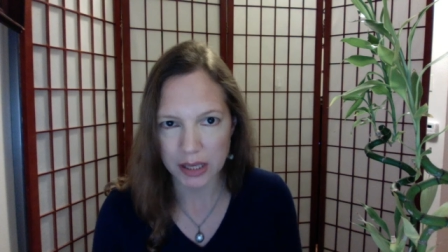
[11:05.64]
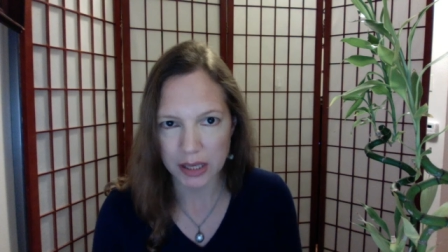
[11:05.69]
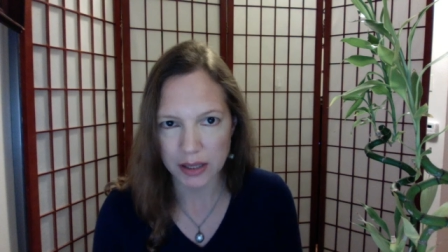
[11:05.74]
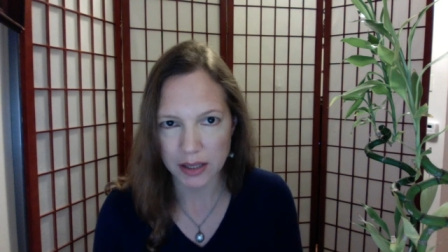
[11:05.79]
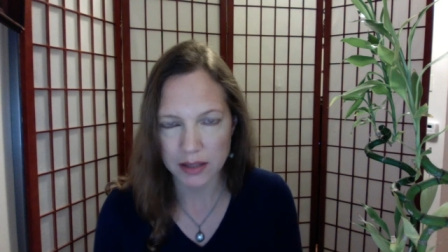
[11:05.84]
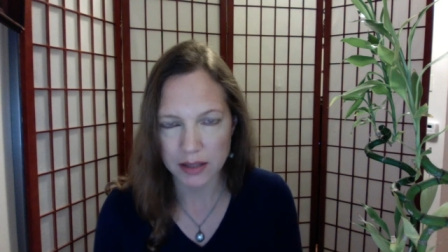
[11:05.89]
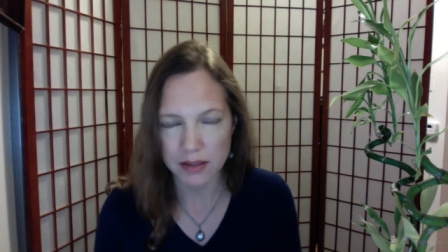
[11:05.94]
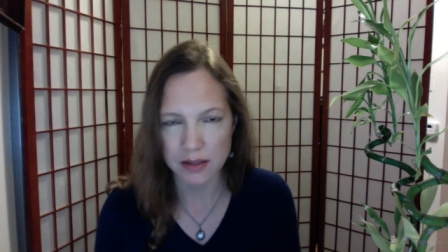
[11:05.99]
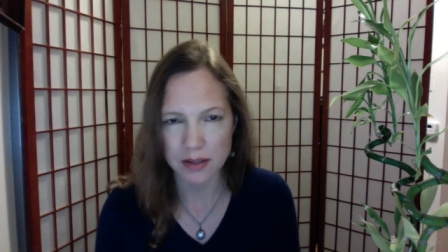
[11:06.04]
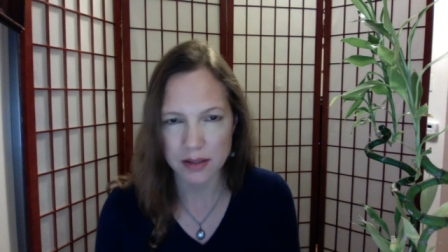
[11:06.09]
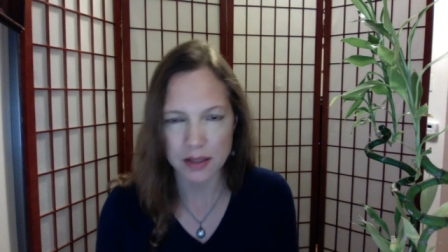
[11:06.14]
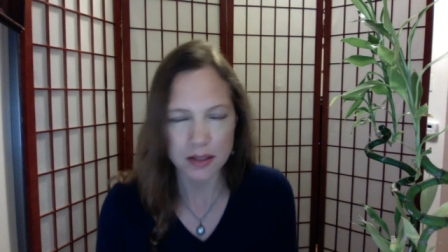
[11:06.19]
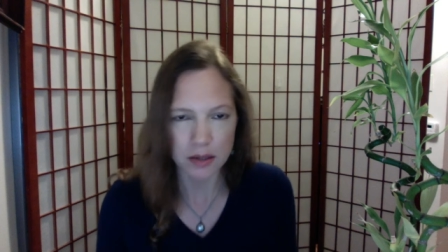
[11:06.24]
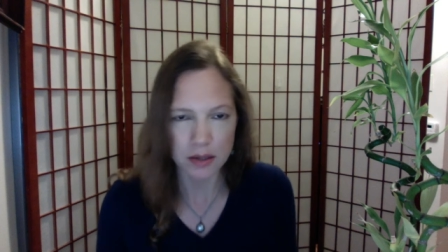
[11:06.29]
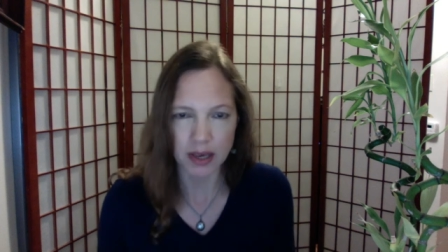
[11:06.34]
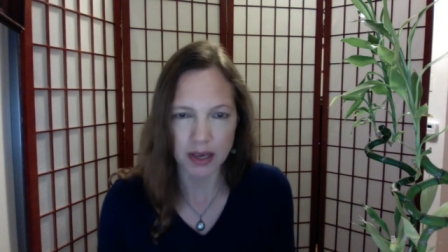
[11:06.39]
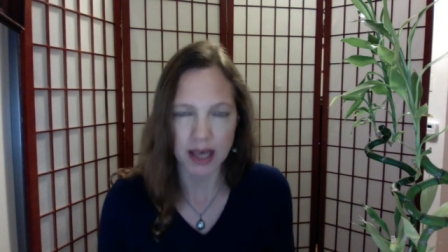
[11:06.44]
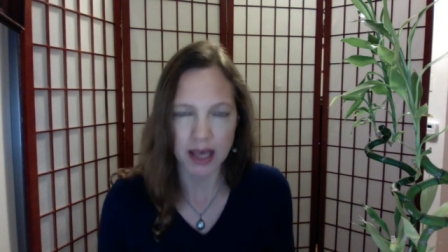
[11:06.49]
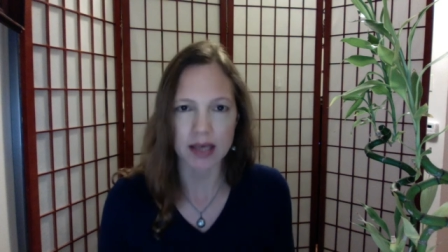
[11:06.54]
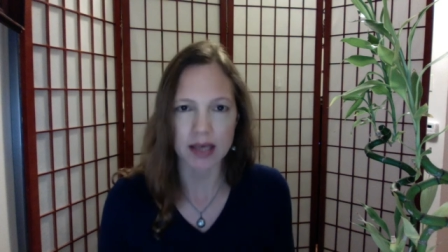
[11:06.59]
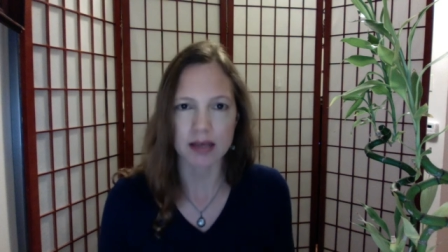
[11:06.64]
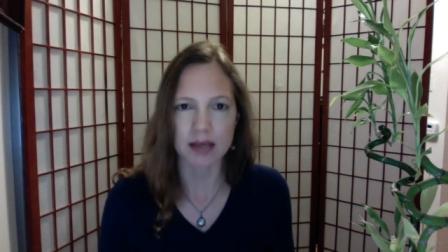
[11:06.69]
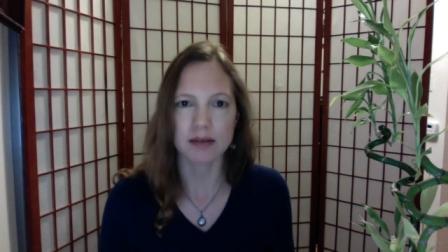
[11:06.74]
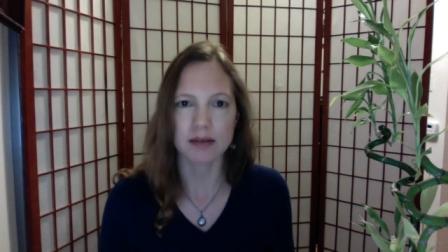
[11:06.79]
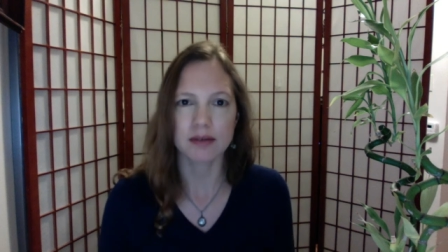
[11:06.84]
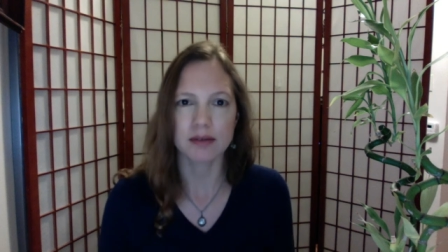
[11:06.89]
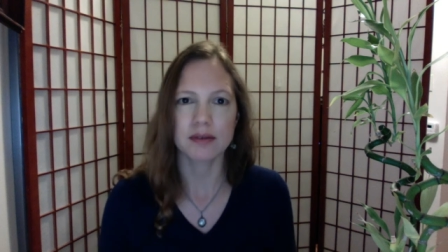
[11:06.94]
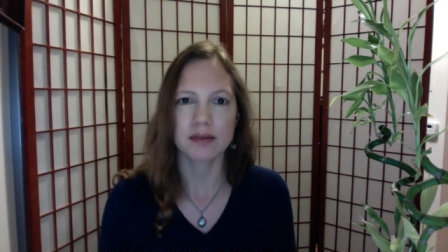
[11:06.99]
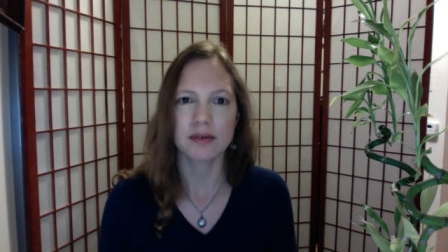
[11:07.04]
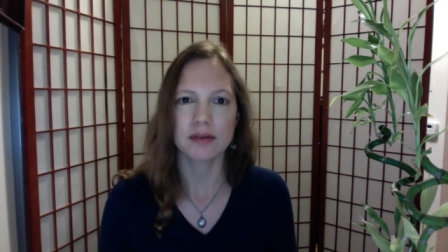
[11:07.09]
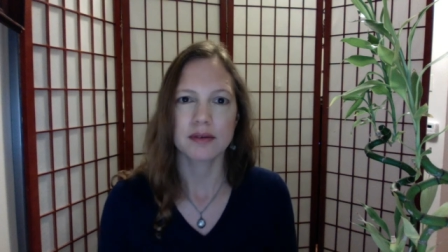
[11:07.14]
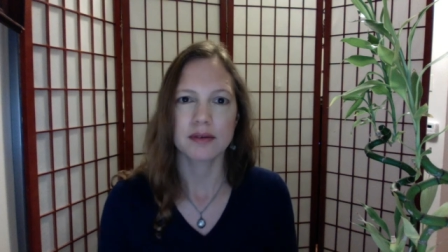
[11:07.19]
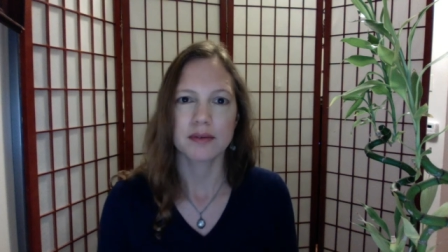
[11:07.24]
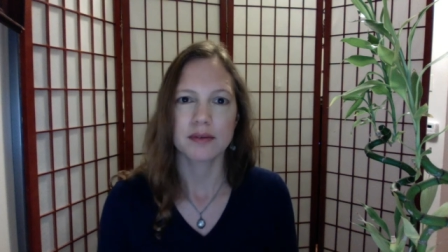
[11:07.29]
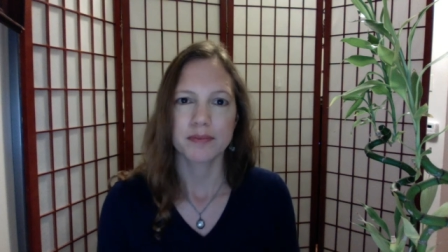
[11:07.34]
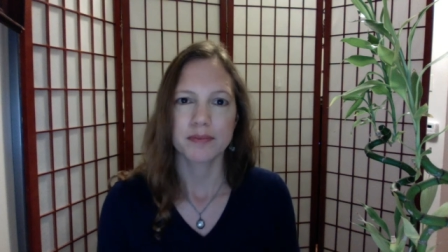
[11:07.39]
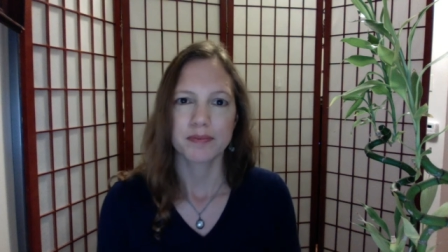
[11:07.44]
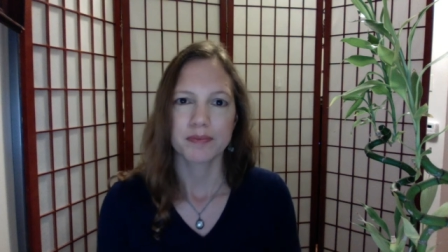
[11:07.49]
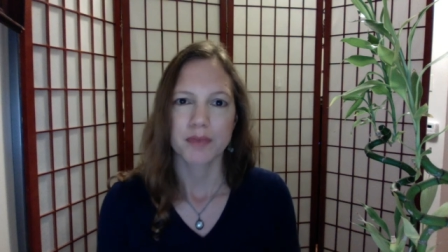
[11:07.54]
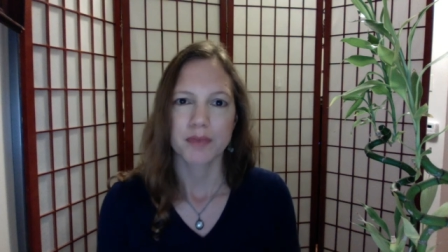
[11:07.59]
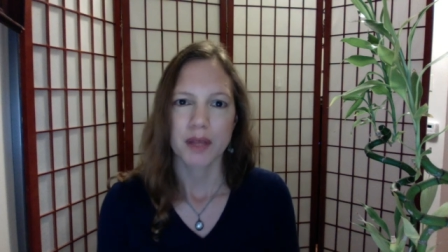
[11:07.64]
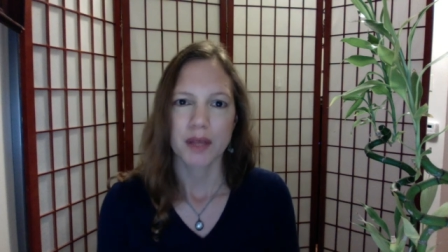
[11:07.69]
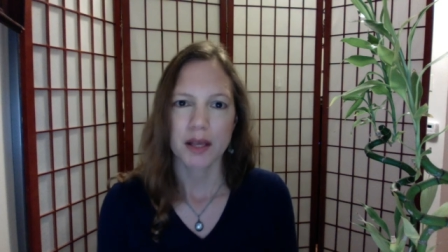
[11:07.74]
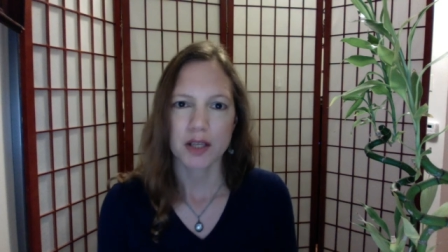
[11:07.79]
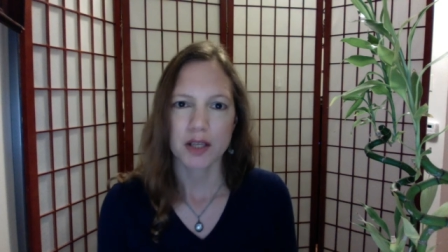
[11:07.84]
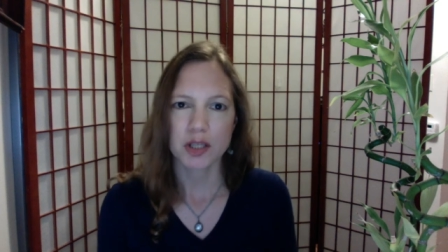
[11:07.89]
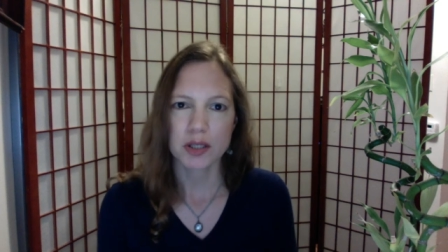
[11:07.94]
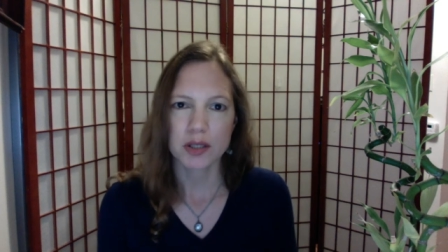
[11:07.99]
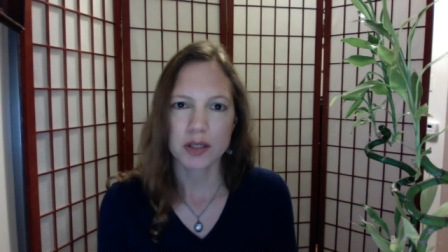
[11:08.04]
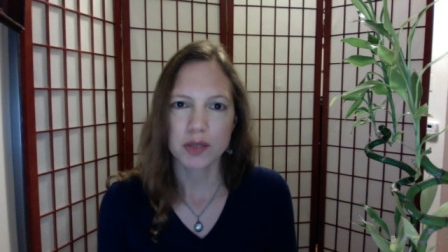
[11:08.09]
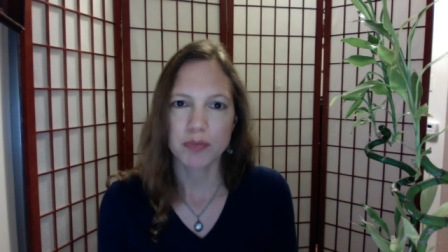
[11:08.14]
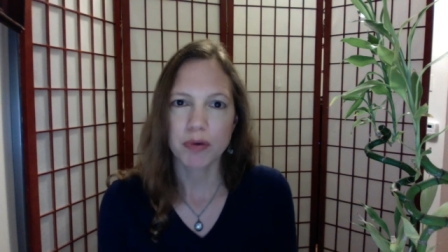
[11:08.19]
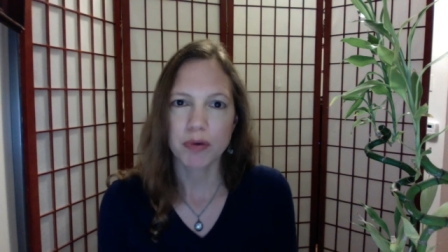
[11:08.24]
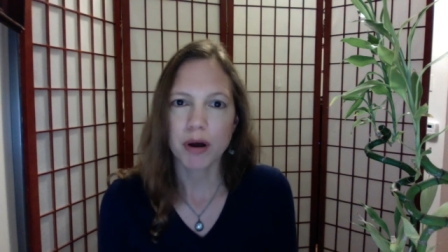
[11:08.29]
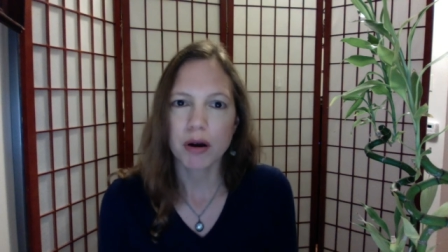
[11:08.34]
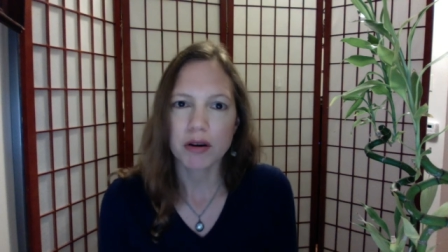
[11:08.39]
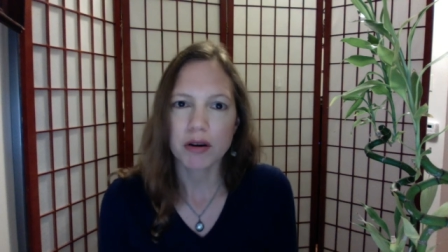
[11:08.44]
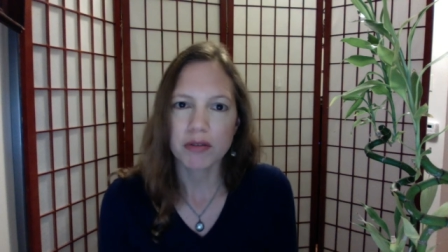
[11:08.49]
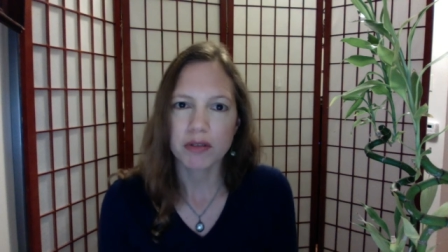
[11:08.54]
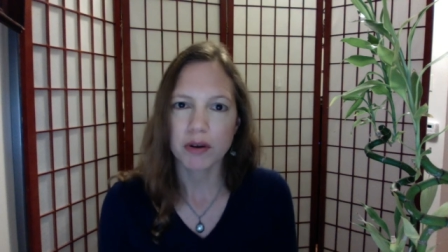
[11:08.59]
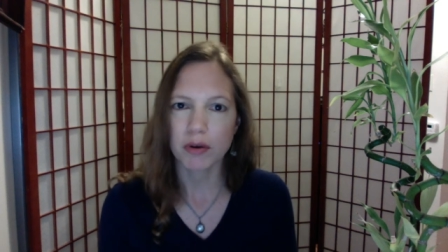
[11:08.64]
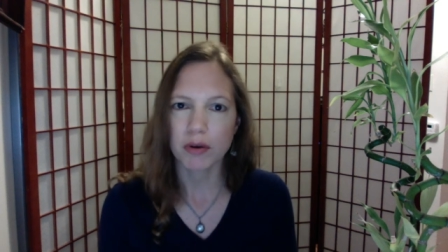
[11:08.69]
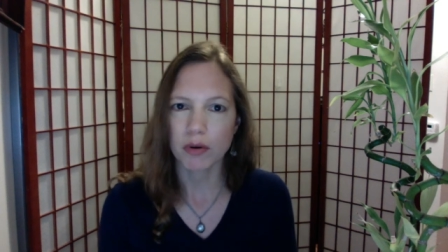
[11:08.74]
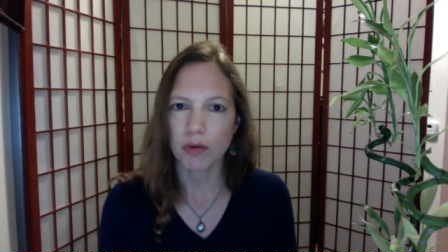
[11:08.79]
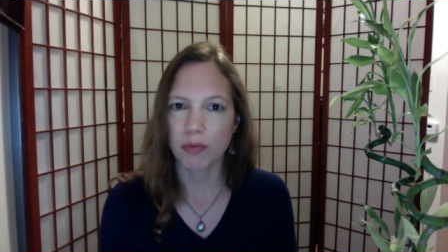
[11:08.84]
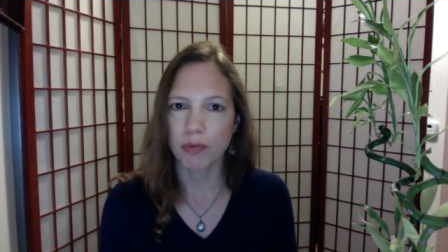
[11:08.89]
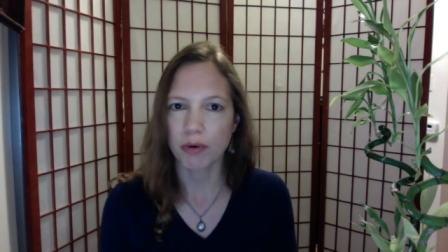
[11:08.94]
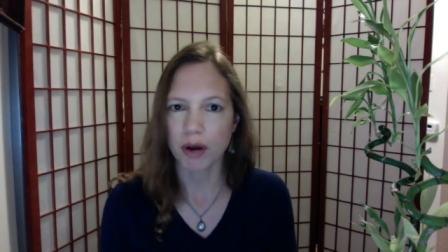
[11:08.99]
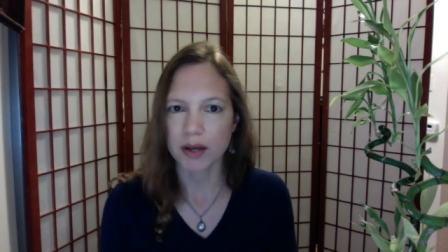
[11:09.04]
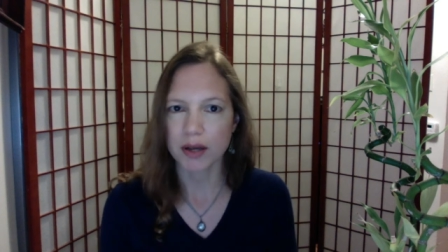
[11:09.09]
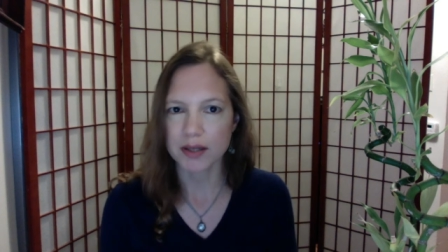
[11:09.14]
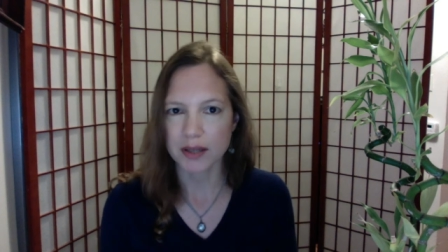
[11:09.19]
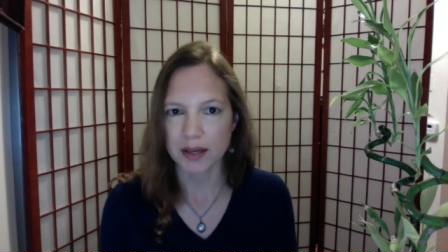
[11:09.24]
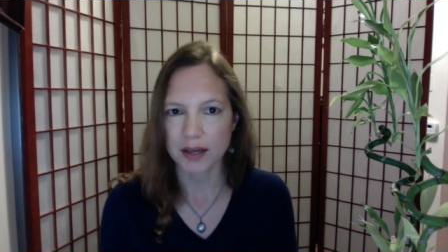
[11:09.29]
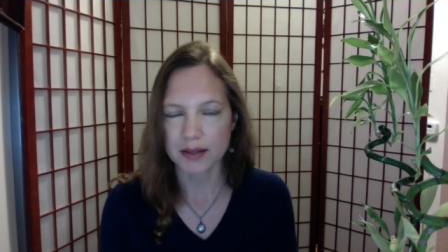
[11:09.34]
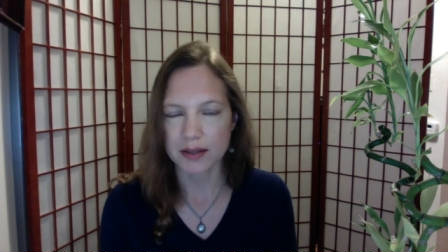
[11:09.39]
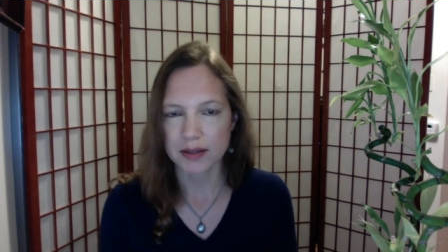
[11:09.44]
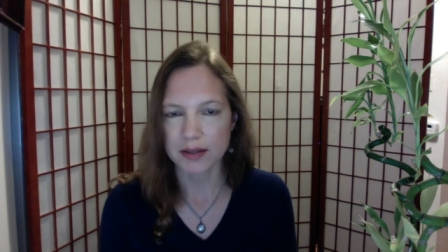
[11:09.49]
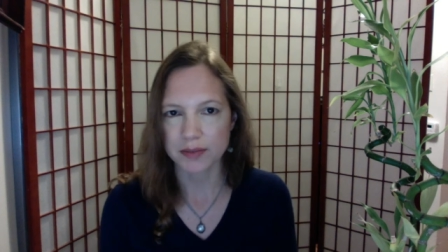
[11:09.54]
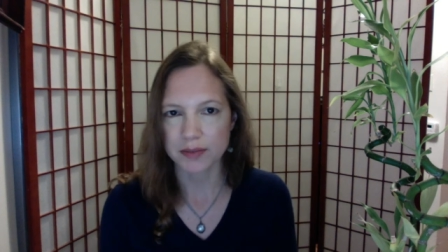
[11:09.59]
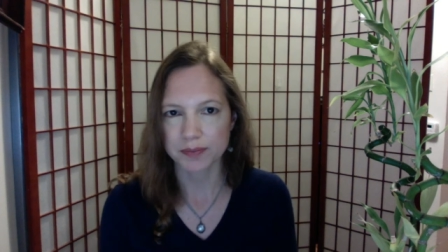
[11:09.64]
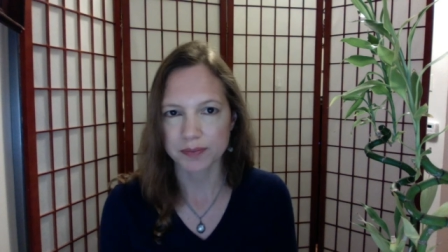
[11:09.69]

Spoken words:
It's okay. It's just part of the whole process.